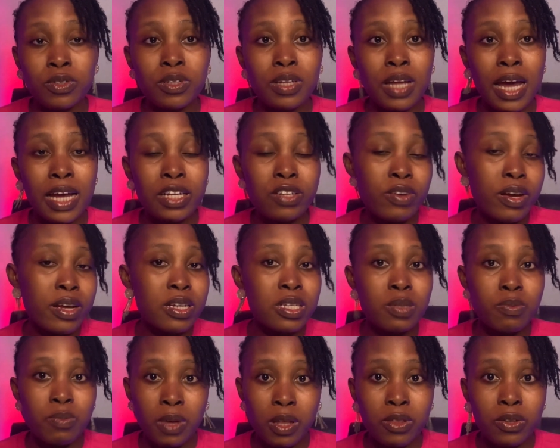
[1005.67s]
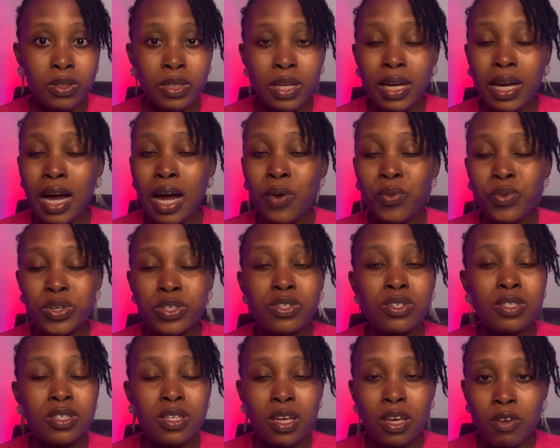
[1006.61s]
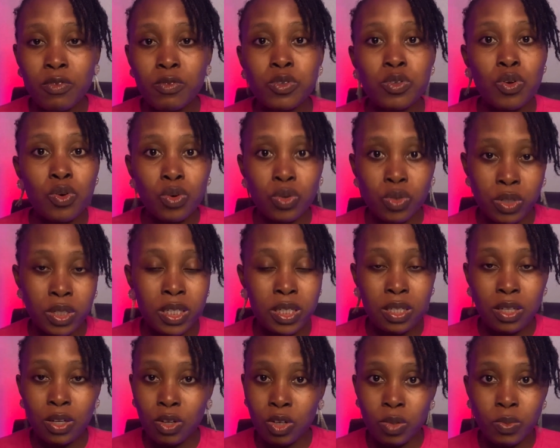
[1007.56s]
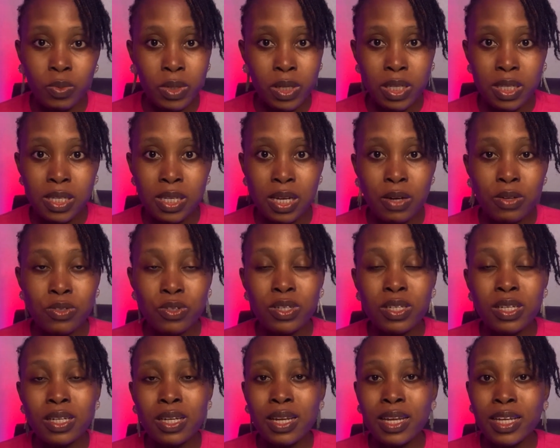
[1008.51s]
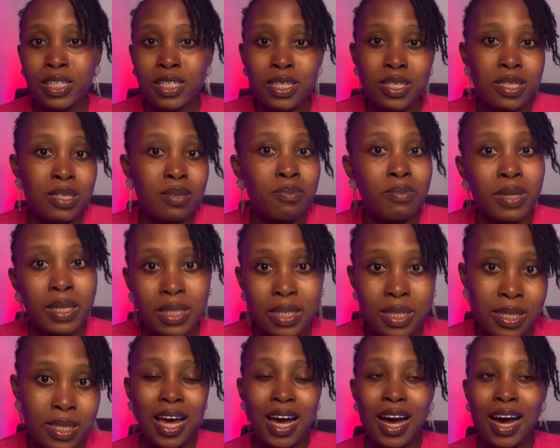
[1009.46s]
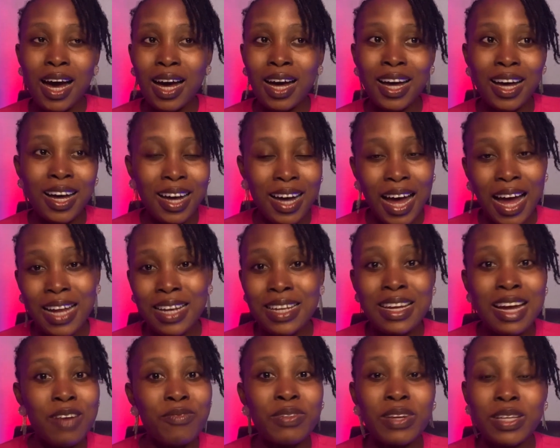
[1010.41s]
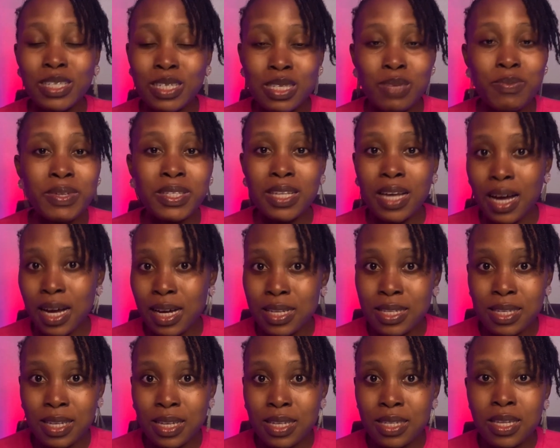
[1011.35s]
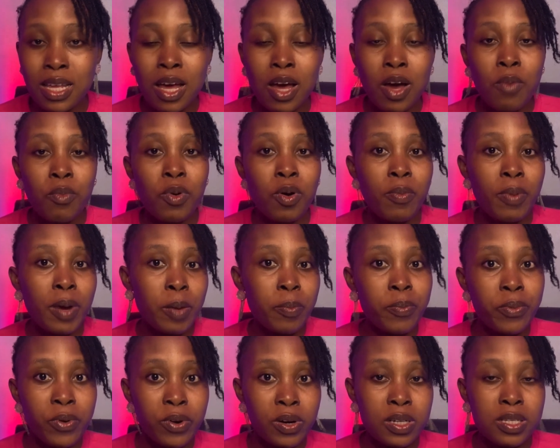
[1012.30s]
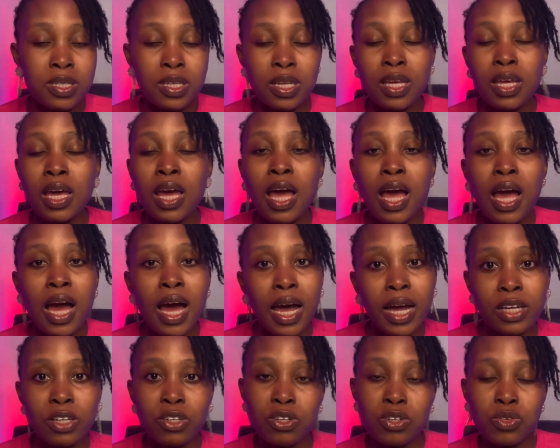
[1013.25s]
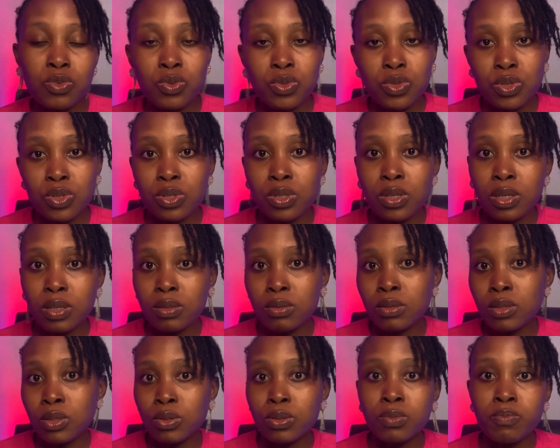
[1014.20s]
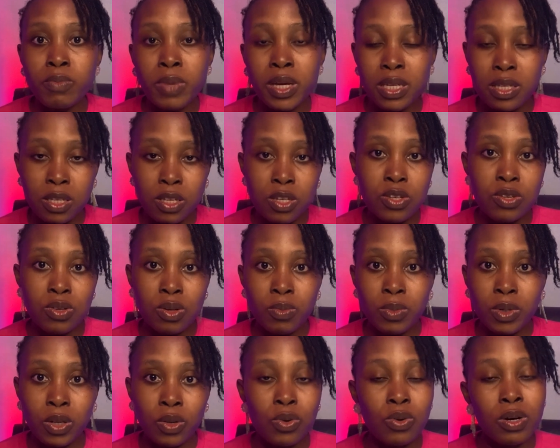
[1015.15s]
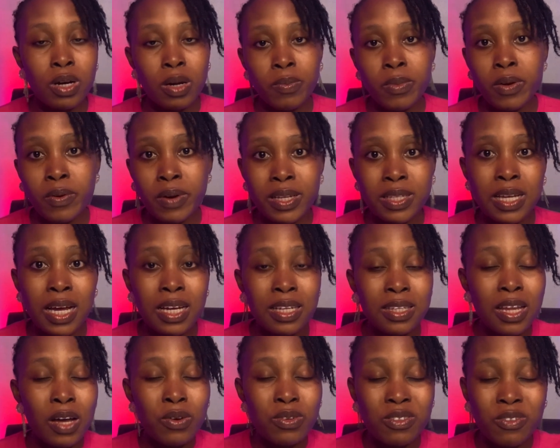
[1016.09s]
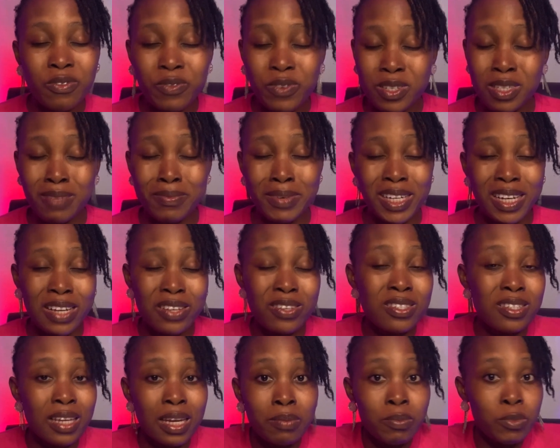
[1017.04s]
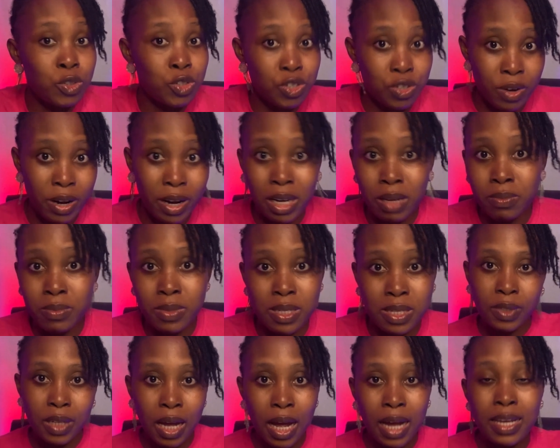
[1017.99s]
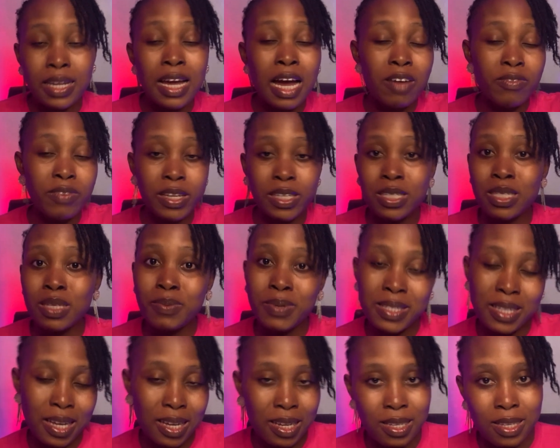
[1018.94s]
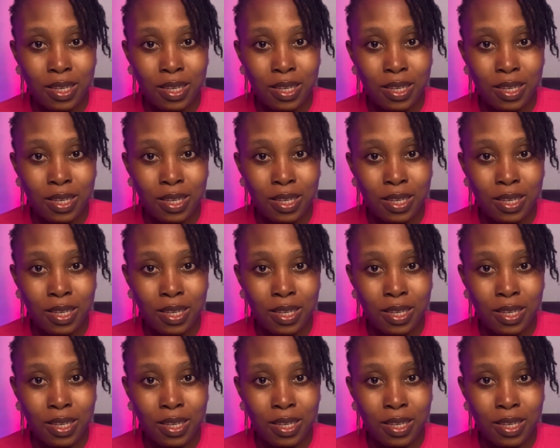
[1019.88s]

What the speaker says: tried this method, like I wasn't even in the community. I was not the legitimate, I didn't have legitimate access, but by proxy, I just, message somebody, oh, I'm a writer. And that was the first time I just said, let me try, let me see. I didn't have legitimate access